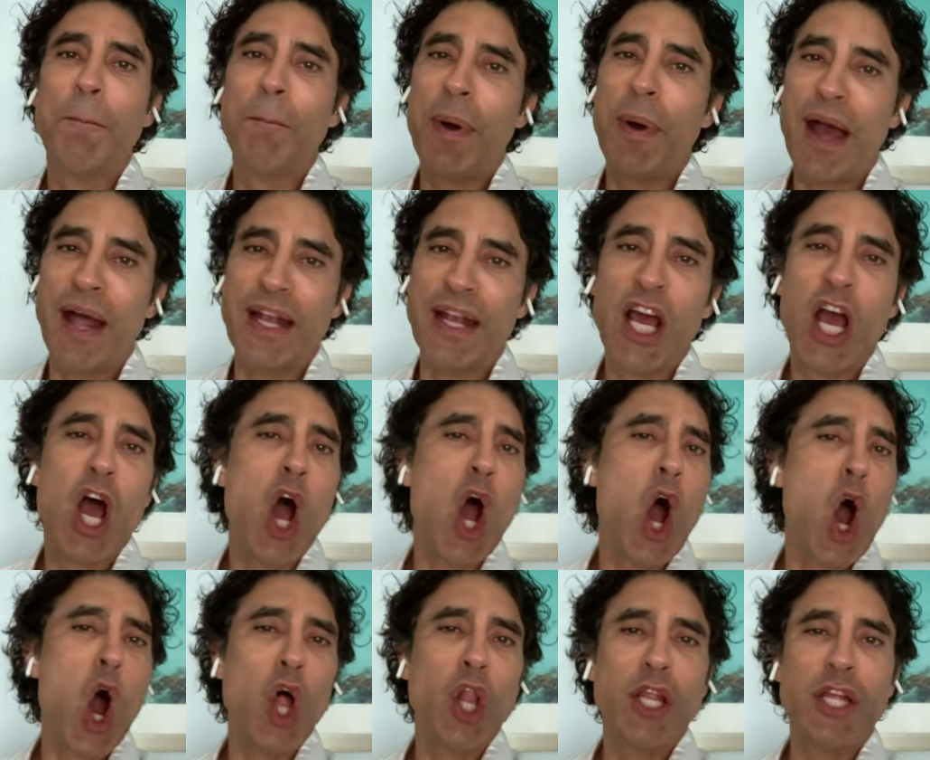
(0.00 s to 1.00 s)
But
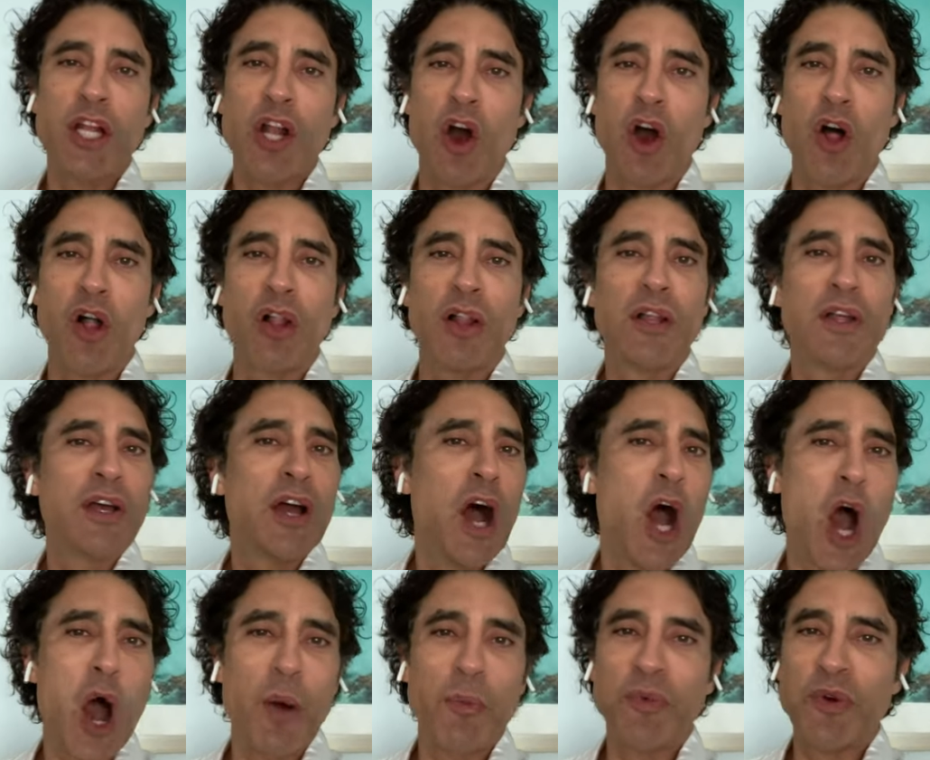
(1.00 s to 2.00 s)
all in all,
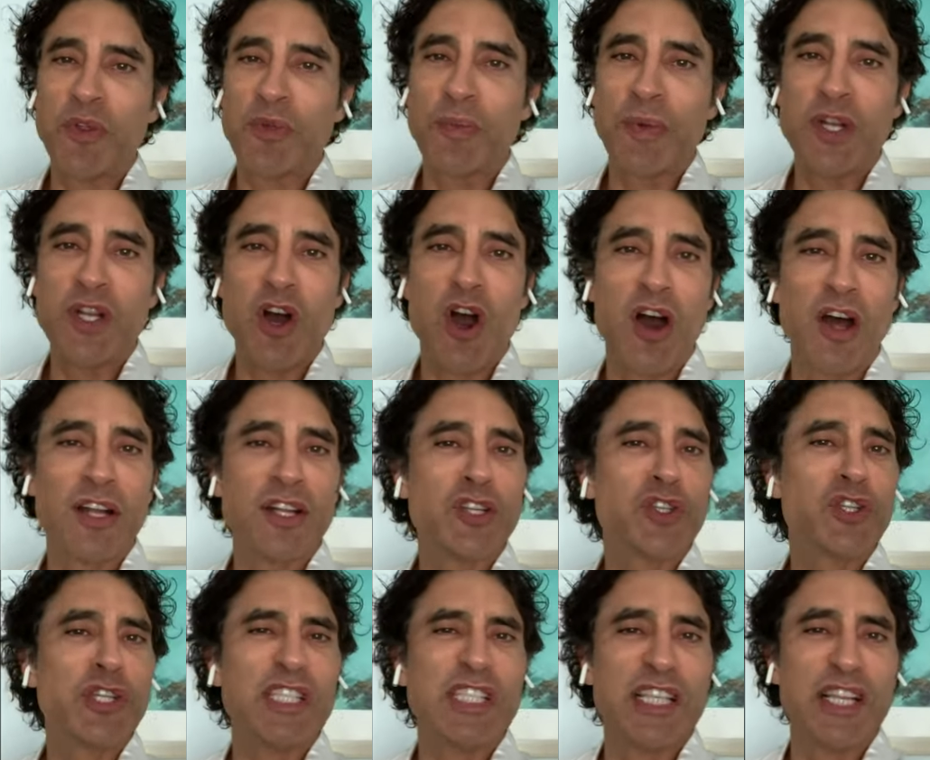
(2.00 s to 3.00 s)
I'm with Madonna.
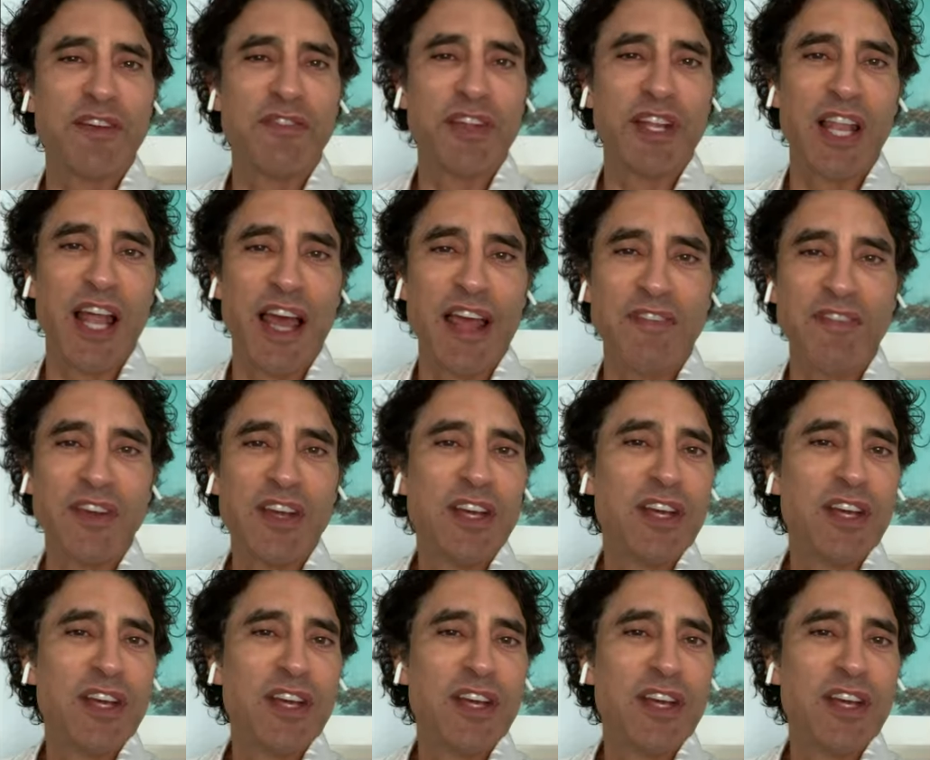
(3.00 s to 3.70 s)
She's living life.